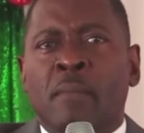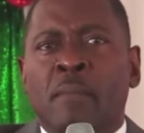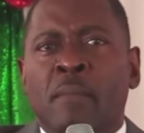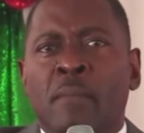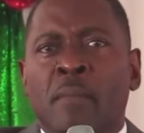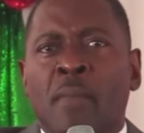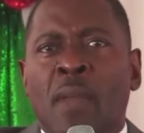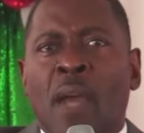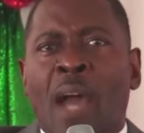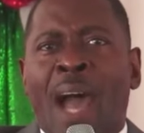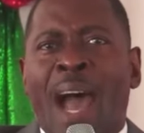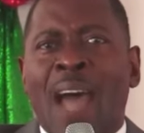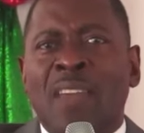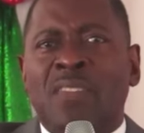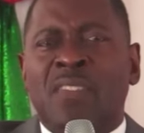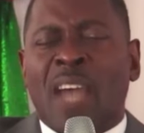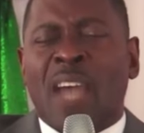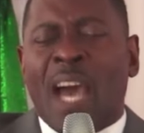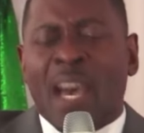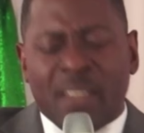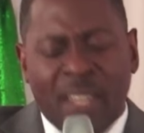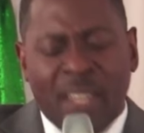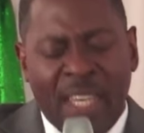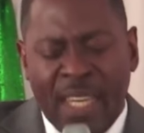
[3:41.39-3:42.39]
as
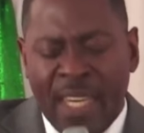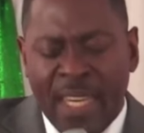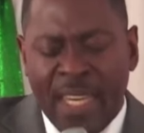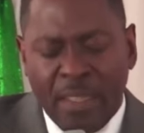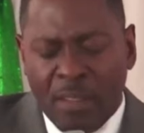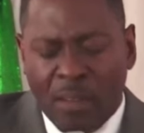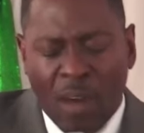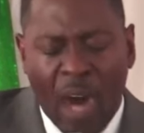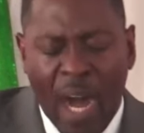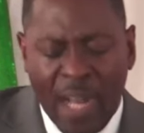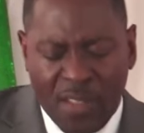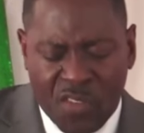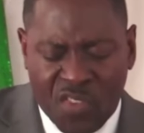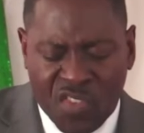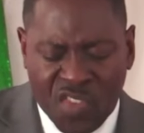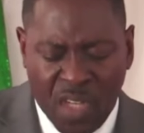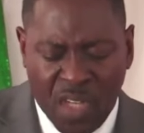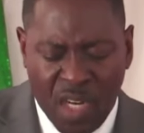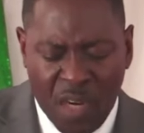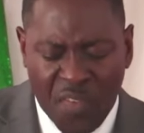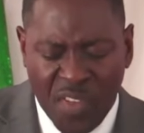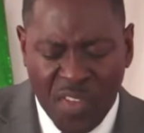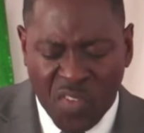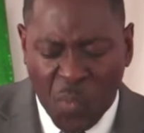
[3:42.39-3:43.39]
in God's
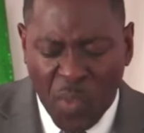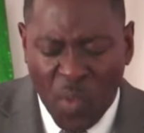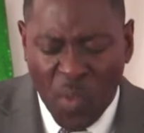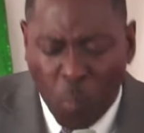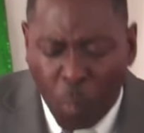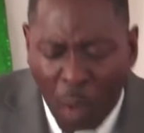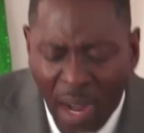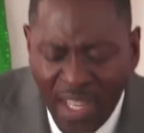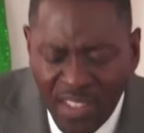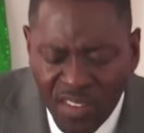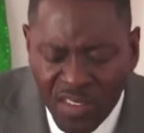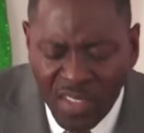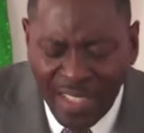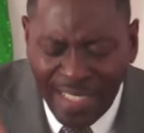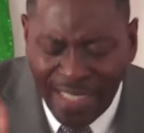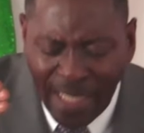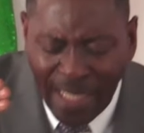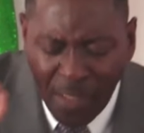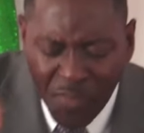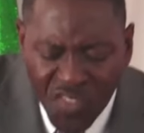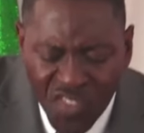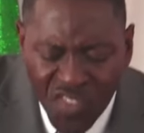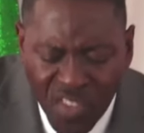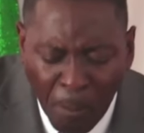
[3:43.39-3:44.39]
service. We want to give
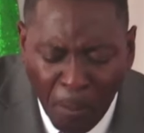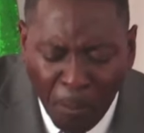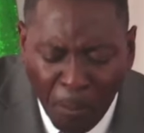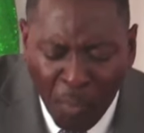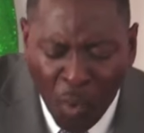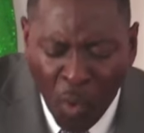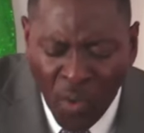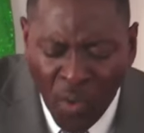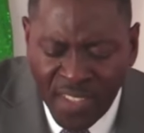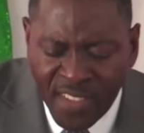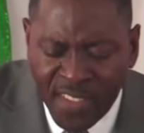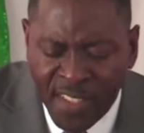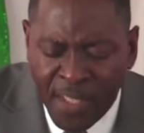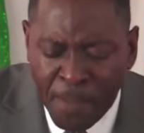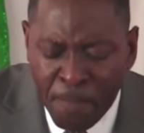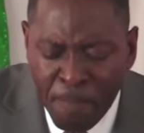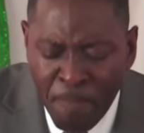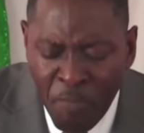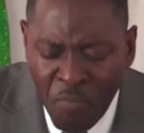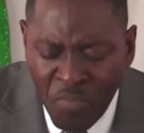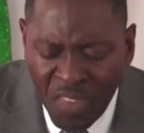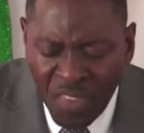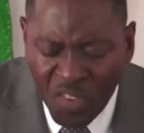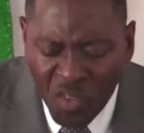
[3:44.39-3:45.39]
support
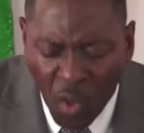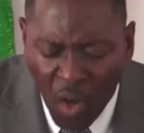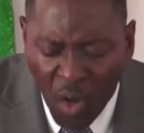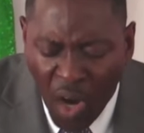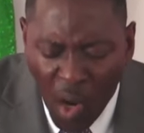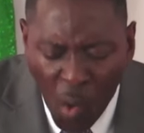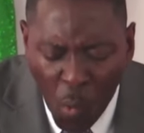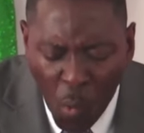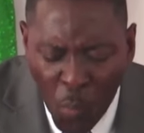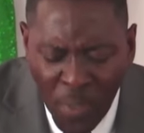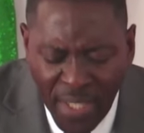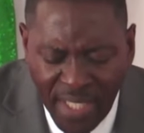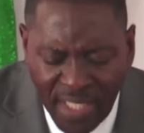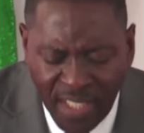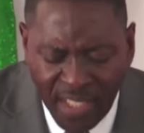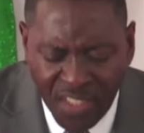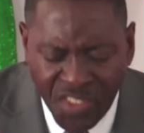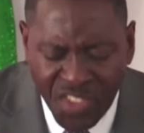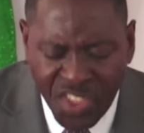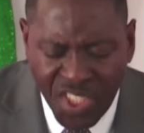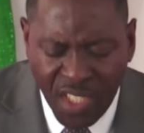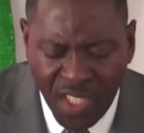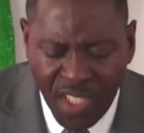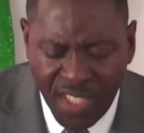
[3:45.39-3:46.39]
to our weaker
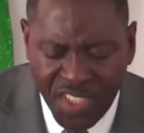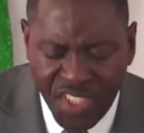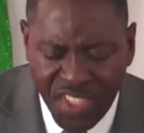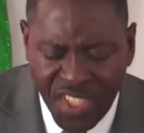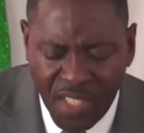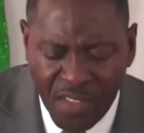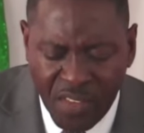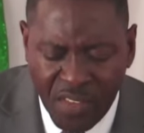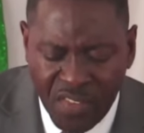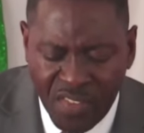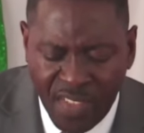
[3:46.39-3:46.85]
churches.